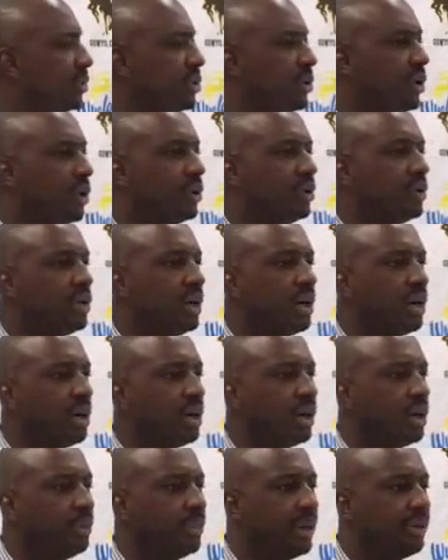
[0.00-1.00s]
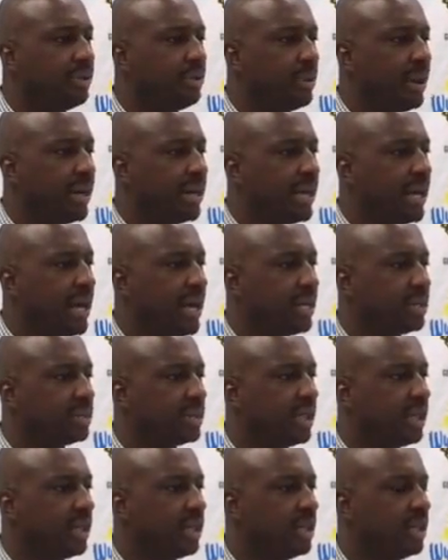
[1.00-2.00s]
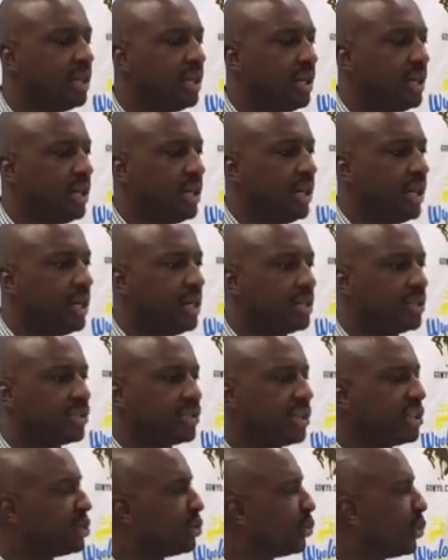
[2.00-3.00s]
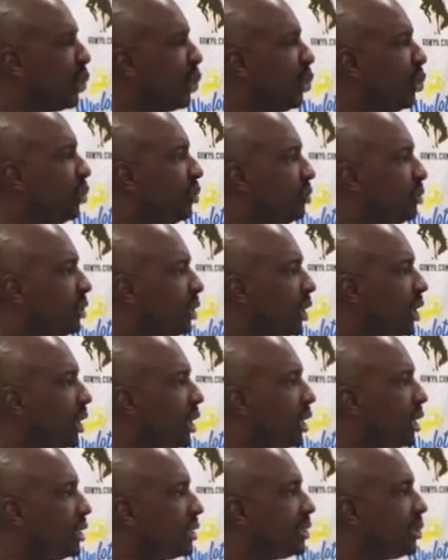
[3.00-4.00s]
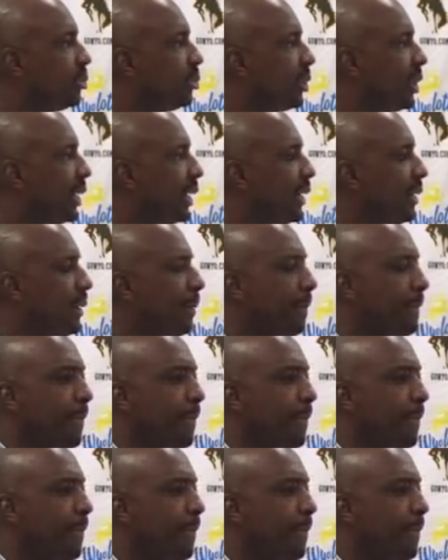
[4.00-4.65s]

You know, everybody has in a sense, role to play.